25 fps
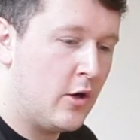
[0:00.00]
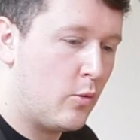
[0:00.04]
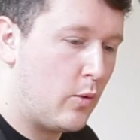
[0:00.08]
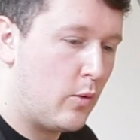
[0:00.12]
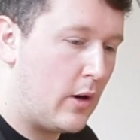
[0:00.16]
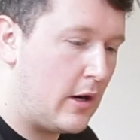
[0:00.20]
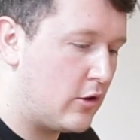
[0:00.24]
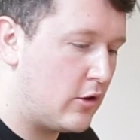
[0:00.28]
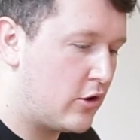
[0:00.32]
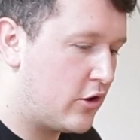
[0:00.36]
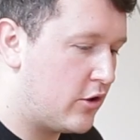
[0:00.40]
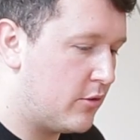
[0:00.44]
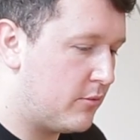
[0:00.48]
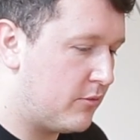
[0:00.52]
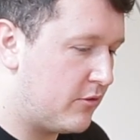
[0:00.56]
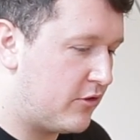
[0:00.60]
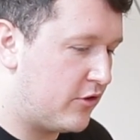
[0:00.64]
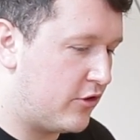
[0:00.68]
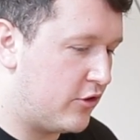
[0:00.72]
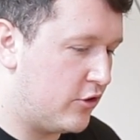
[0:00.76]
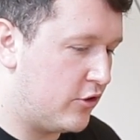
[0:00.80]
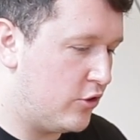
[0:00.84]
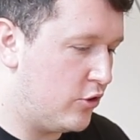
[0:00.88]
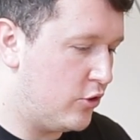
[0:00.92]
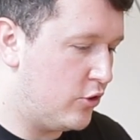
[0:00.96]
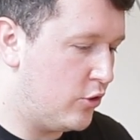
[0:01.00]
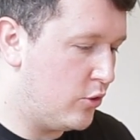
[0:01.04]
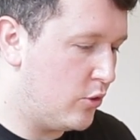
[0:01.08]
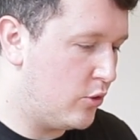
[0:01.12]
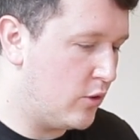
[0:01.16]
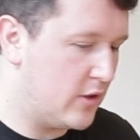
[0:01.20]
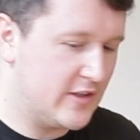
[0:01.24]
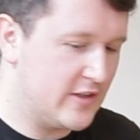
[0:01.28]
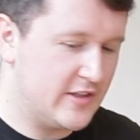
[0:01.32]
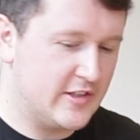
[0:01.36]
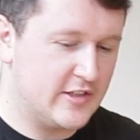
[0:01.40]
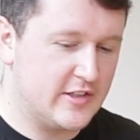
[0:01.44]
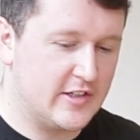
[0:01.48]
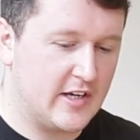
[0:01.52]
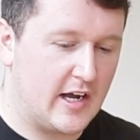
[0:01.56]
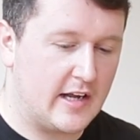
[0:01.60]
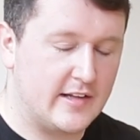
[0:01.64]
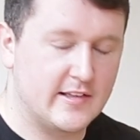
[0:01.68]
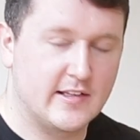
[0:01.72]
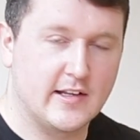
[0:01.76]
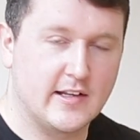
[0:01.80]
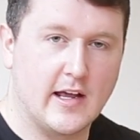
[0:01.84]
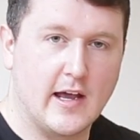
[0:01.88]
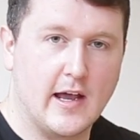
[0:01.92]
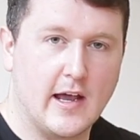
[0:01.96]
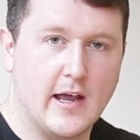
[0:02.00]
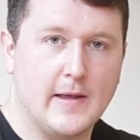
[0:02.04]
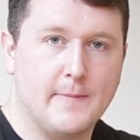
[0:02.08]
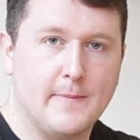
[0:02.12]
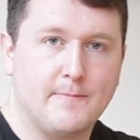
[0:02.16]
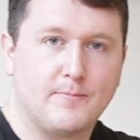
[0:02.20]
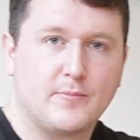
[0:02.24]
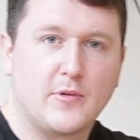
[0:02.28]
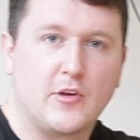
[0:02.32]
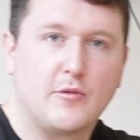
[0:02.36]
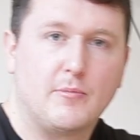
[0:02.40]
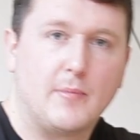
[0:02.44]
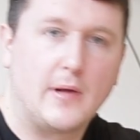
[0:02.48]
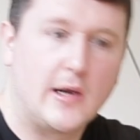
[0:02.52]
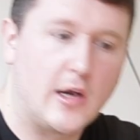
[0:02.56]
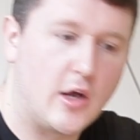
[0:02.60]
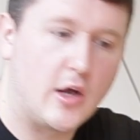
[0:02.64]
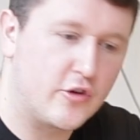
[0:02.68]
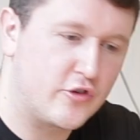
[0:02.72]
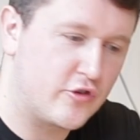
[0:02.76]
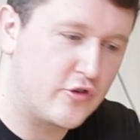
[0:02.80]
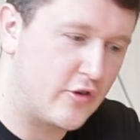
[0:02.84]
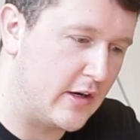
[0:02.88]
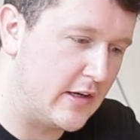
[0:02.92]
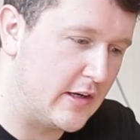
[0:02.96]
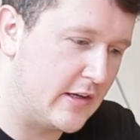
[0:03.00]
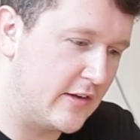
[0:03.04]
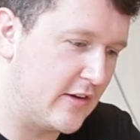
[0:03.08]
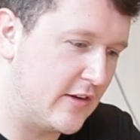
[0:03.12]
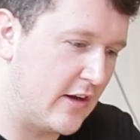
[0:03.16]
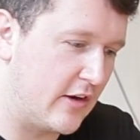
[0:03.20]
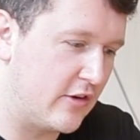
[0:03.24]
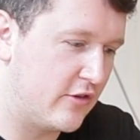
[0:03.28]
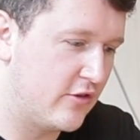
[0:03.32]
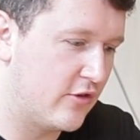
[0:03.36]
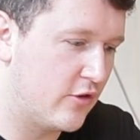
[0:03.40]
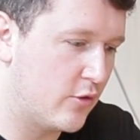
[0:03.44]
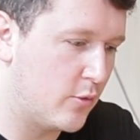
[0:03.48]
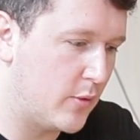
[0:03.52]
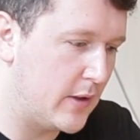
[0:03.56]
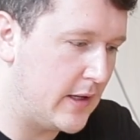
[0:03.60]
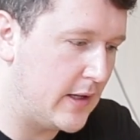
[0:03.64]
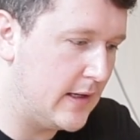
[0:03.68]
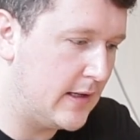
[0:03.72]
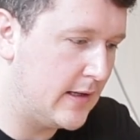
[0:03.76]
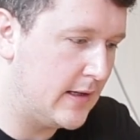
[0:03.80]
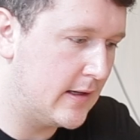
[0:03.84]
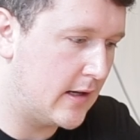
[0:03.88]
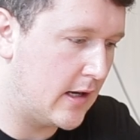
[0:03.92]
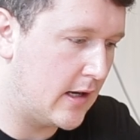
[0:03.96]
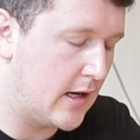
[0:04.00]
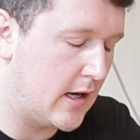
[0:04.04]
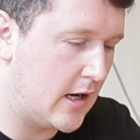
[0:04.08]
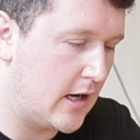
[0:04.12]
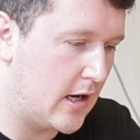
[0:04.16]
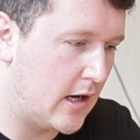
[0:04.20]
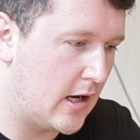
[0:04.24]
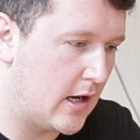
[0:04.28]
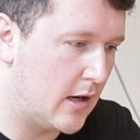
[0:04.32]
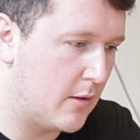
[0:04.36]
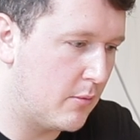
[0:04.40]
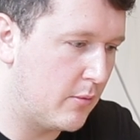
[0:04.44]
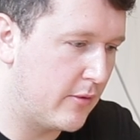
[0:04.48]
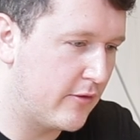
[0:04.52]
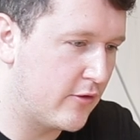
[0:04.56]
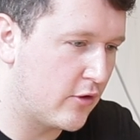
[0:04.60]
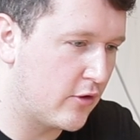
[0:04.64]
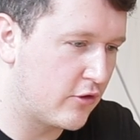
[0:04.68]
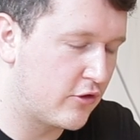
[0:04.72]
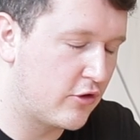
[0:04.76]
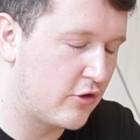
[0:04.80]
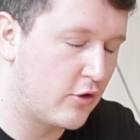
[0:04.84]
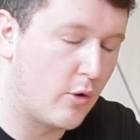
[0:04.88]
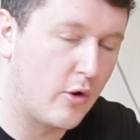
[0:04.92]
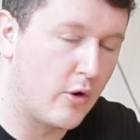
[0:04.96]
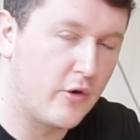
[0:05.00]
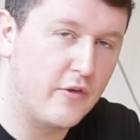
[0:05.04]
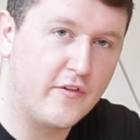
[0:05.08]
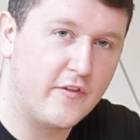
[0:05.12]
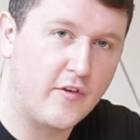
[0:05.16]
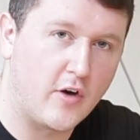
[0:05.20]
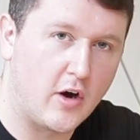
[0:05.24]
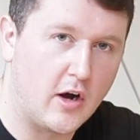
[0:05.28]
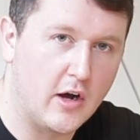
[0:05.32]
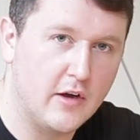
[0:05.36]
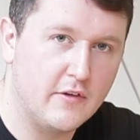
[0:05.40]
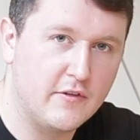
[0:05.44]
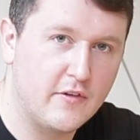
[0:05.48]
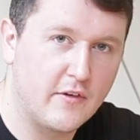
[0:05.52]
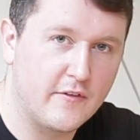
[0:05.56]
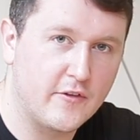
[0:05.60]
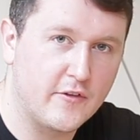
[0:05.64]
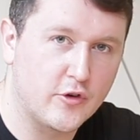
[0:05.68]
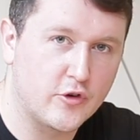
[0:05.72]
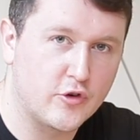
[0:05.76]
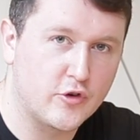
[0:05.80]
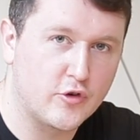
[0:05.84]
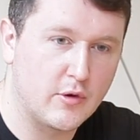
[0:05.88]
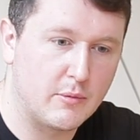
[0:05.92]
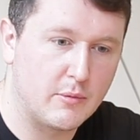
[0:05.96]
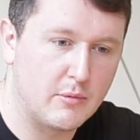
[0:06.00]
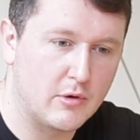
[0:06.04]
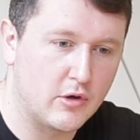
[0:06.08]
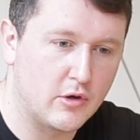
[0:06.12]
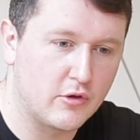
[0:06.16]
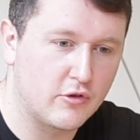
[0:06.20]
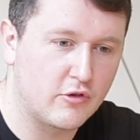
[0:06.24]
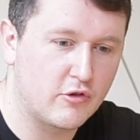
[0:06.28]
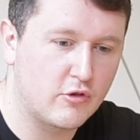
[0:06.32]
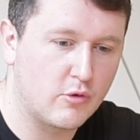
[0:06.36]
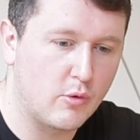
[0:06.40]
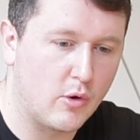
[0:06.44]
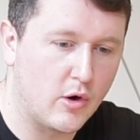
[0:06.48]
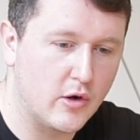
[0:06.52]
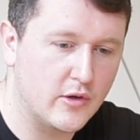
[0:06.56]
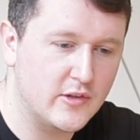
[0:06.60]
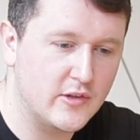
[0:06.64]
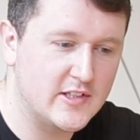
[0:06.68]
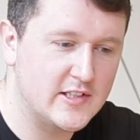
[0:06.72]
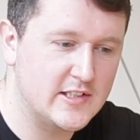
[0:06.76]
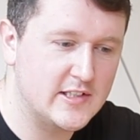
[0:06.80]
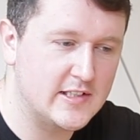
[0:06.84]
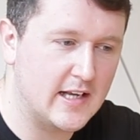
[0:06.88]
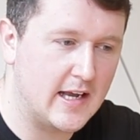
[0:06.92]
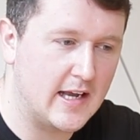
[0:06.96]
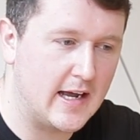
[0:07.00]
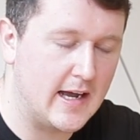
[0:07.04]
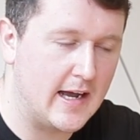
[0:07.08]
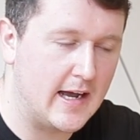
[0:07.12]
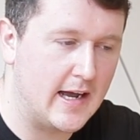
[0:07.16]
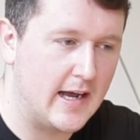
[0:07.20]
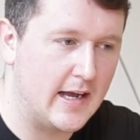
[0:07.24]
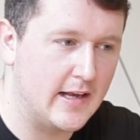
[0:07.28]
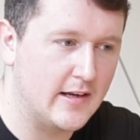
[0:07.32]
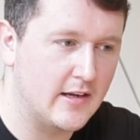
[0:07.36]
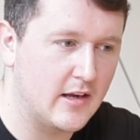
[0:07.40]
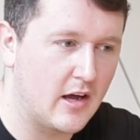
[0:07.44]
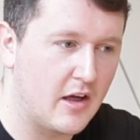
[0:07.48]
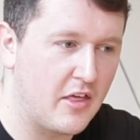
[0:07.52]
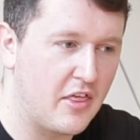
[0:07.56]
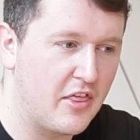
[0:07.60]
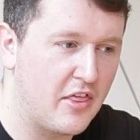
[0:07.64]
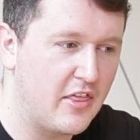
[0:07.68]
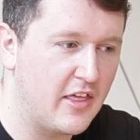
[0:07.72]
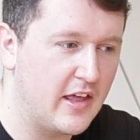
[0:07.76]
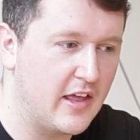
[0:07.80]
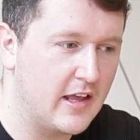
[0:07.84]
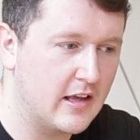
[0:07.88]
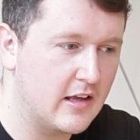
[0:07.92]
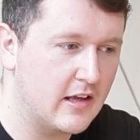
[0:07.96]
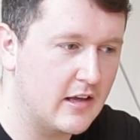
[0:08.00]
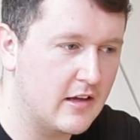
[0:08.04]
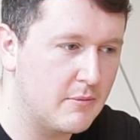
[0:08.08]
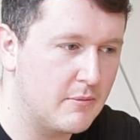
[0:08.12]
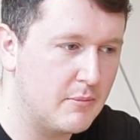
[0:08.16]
Welcome to Saturday. It's my last training session of the week. We've got 205 for a triple on squats and I think